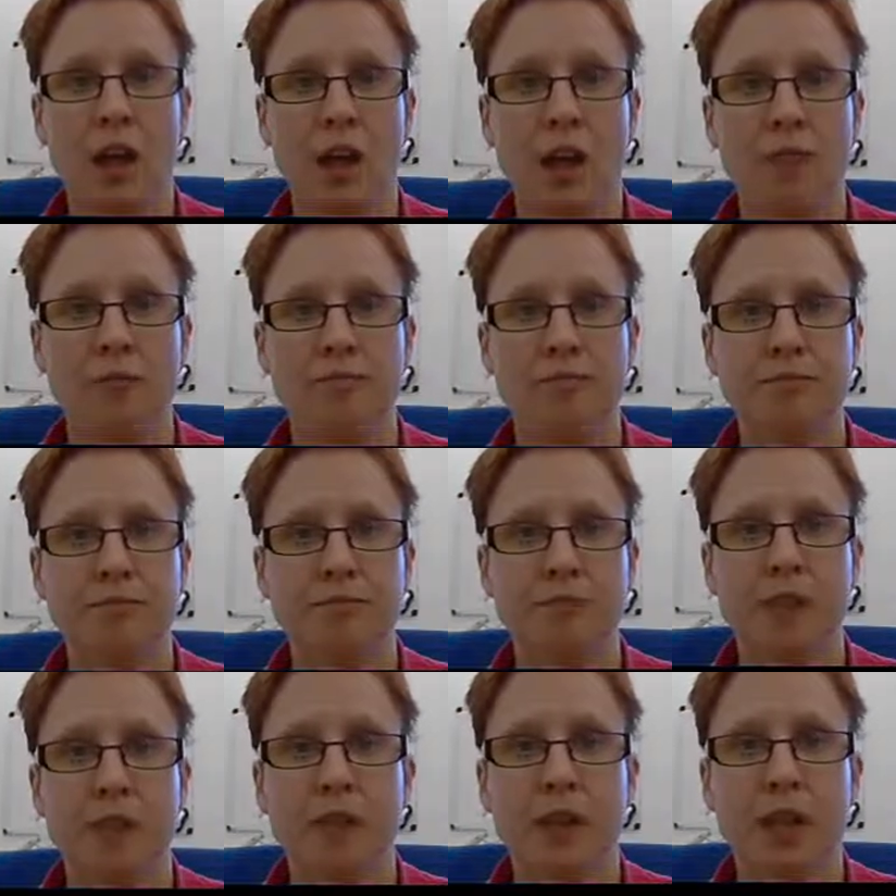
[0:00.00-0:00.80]

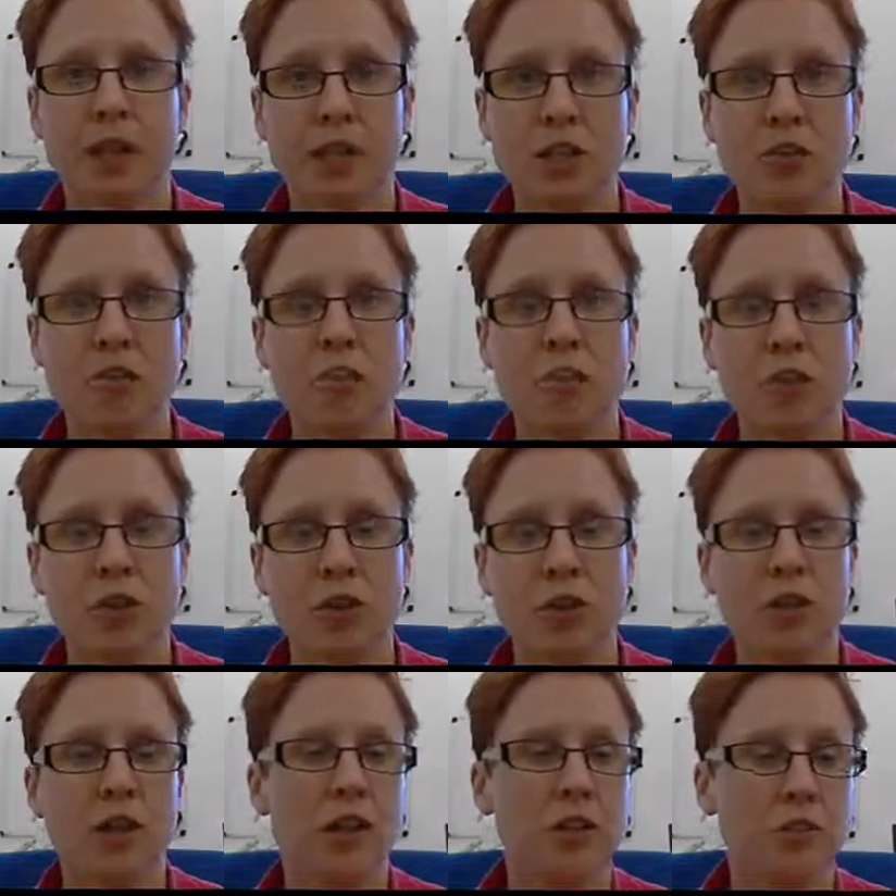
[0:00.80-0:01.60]
It is
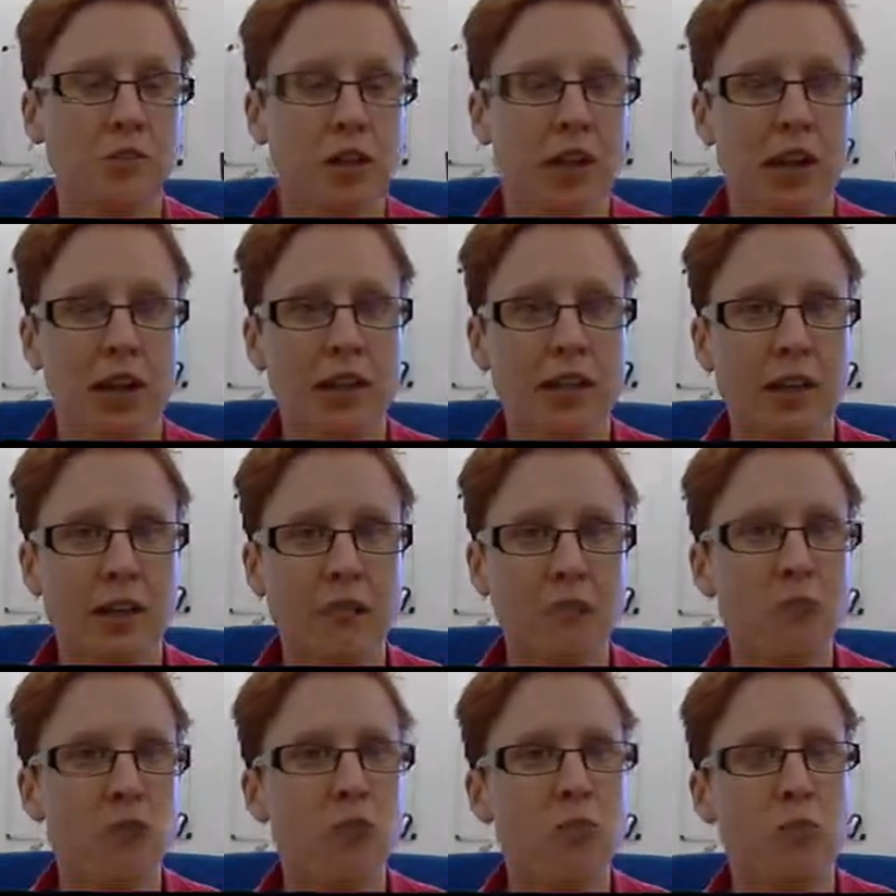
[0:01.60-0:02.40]
important that your
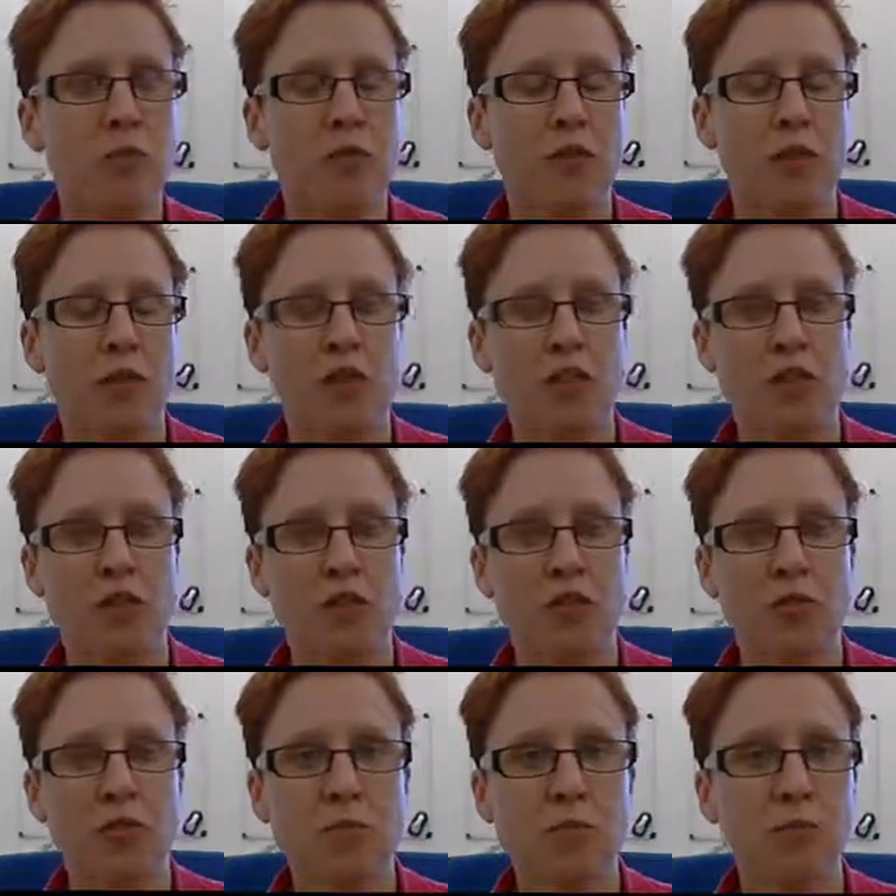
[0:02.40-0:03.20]
academic supervisor
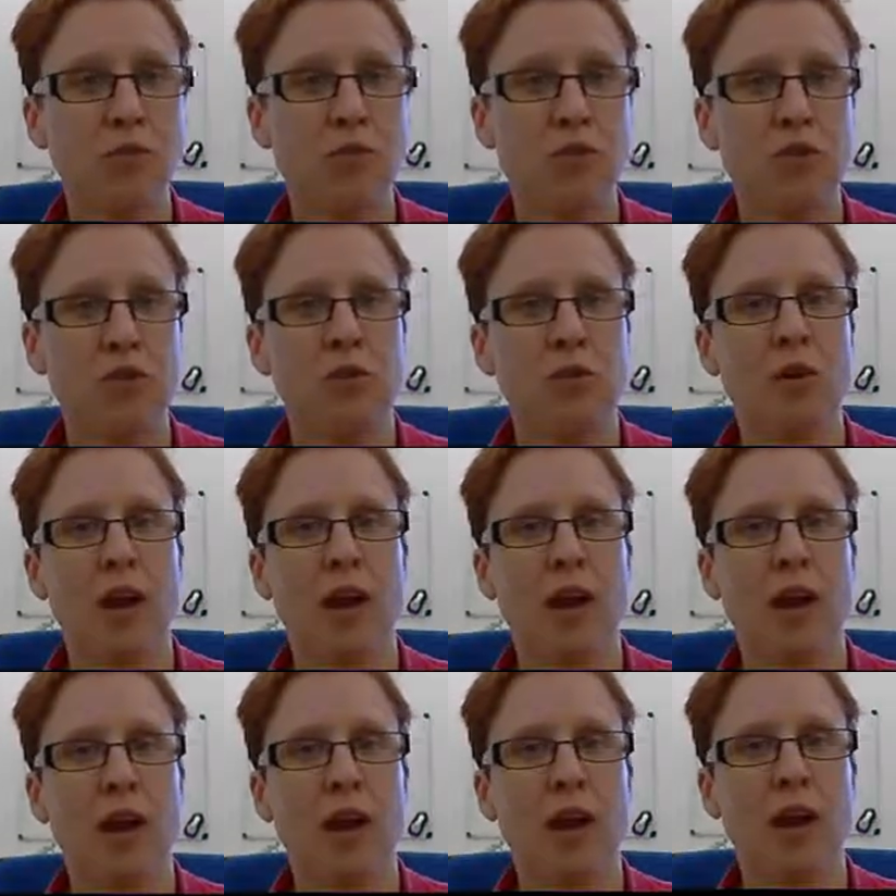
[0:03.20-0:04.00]
can support you
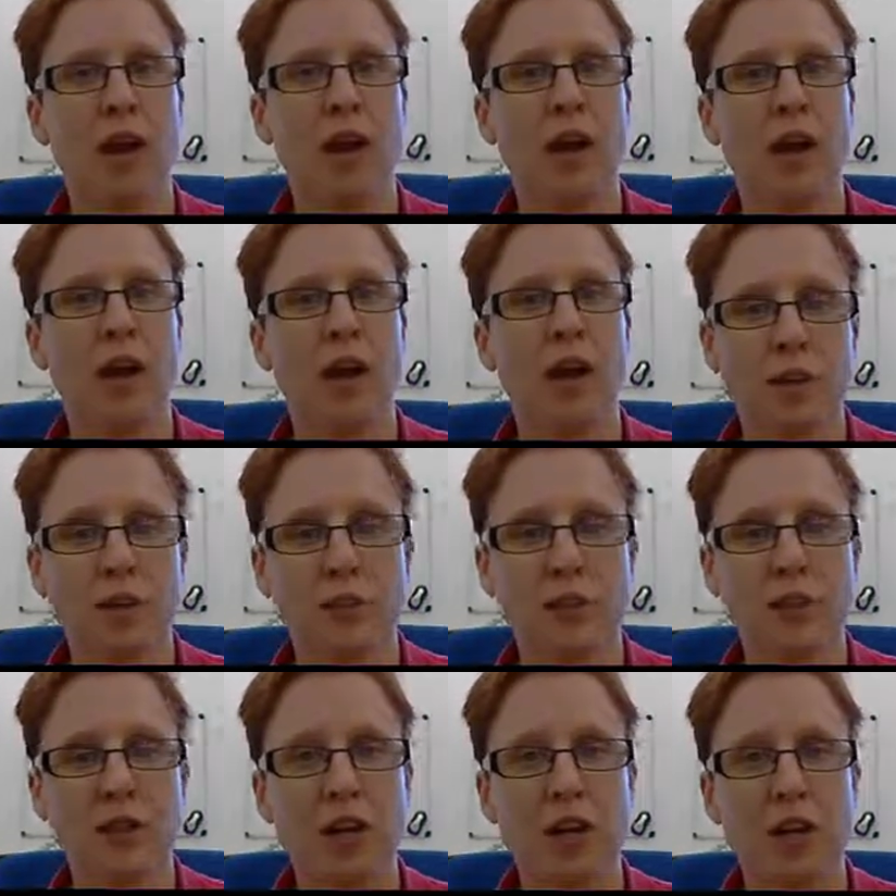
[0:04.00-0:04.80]
and
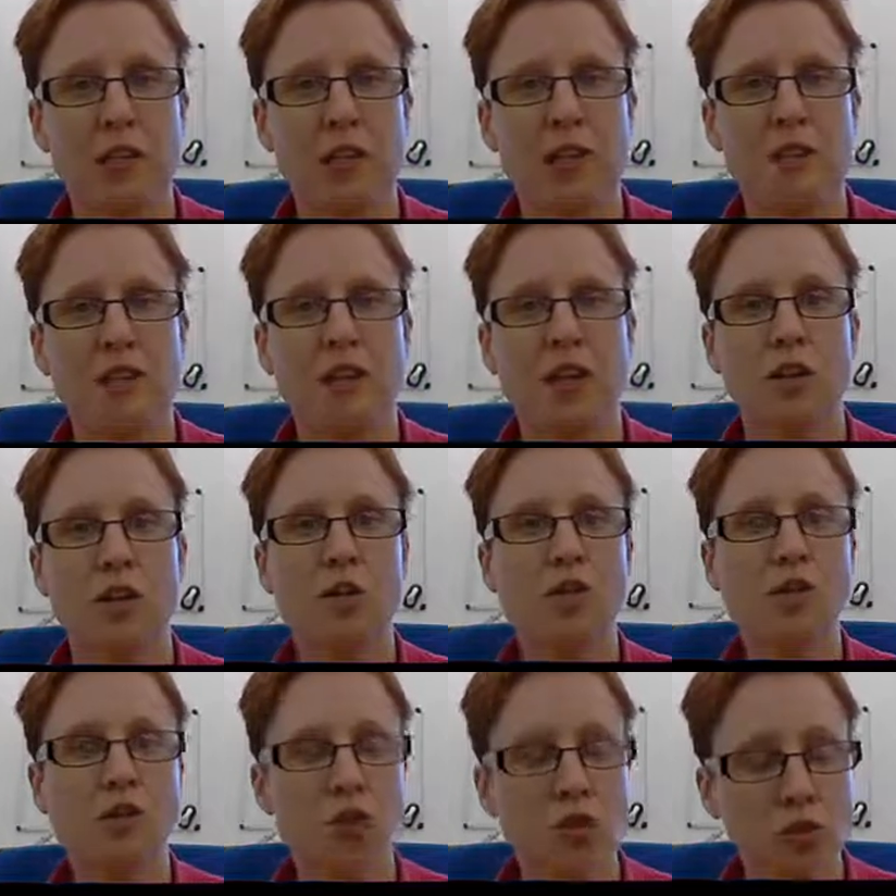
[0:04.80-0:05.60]
provide you guidance,
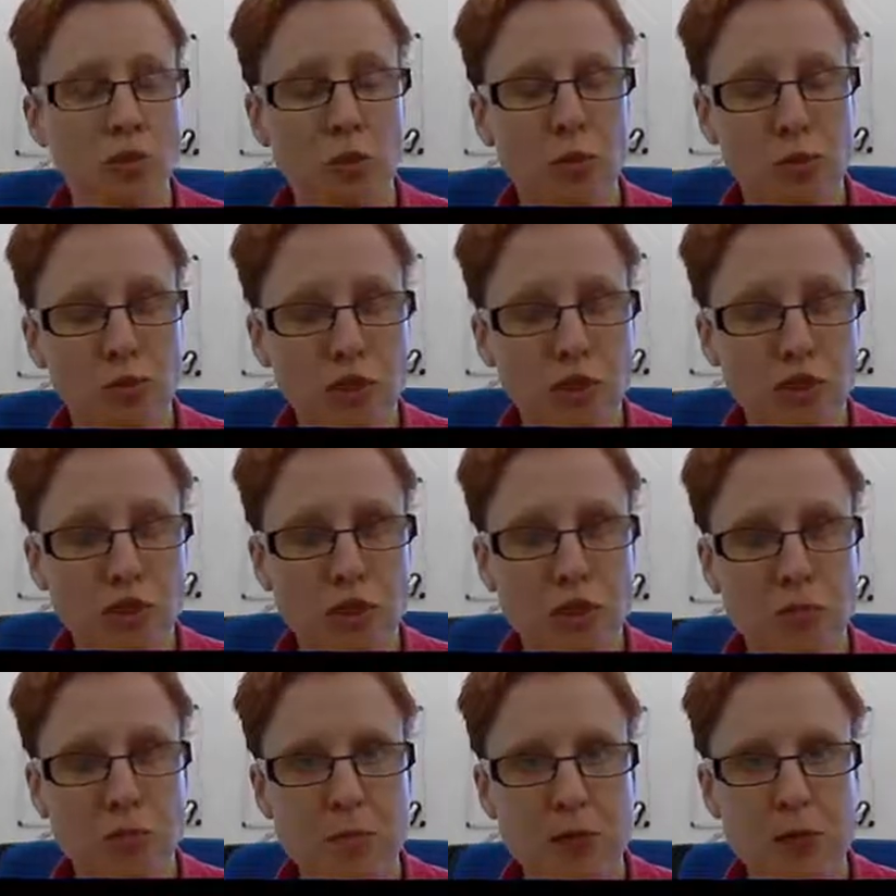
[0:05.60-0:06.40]
and not just on a
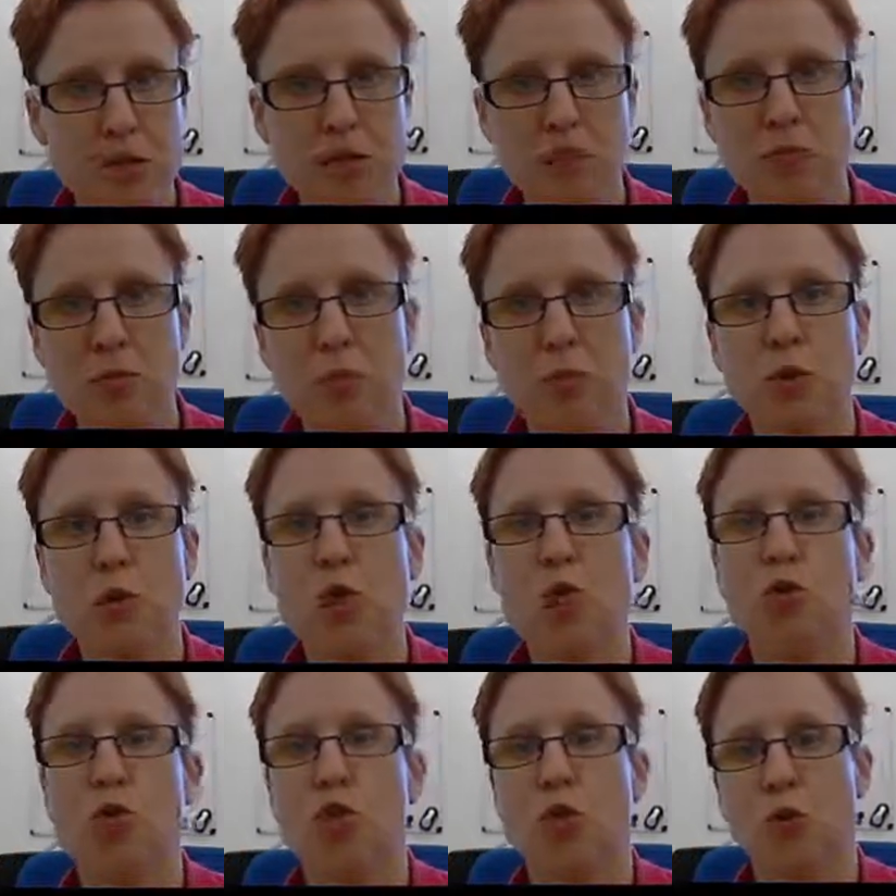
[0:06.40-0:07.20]
process basis, but
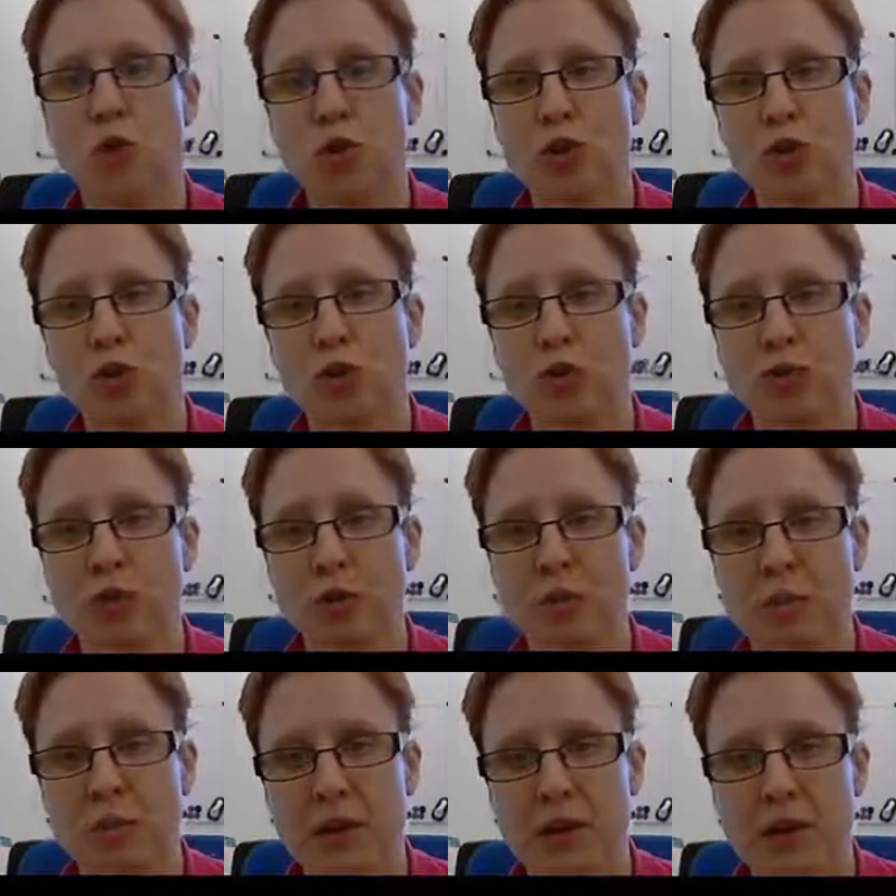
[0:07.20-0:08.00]
also on a
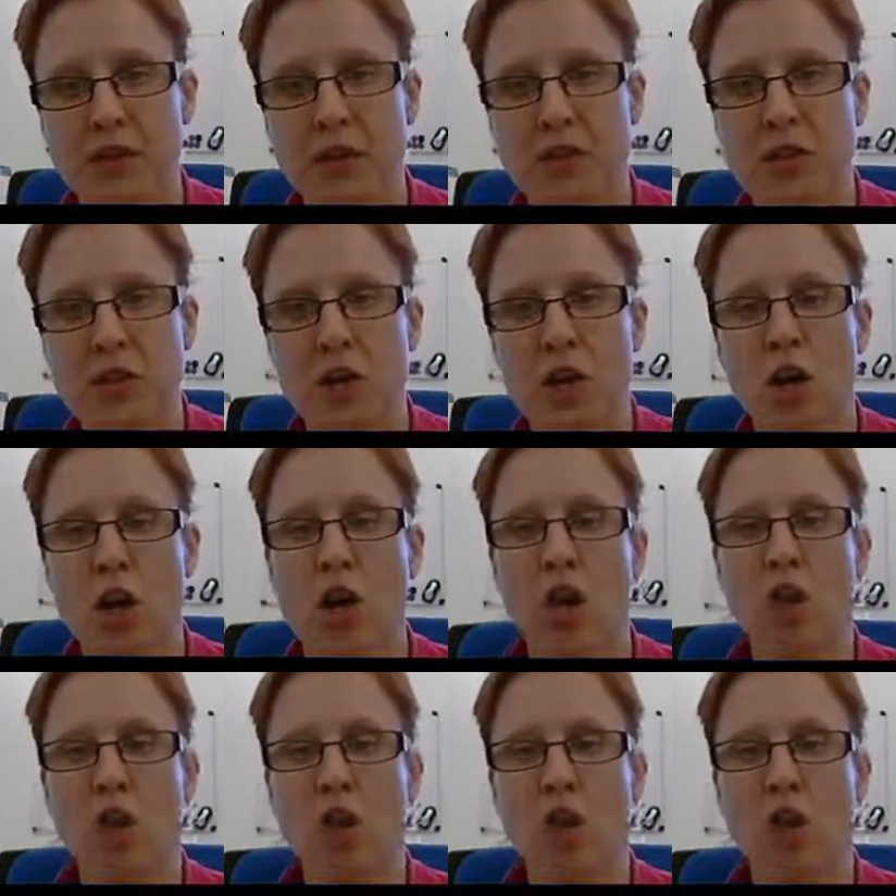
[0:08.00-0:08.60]
content basis.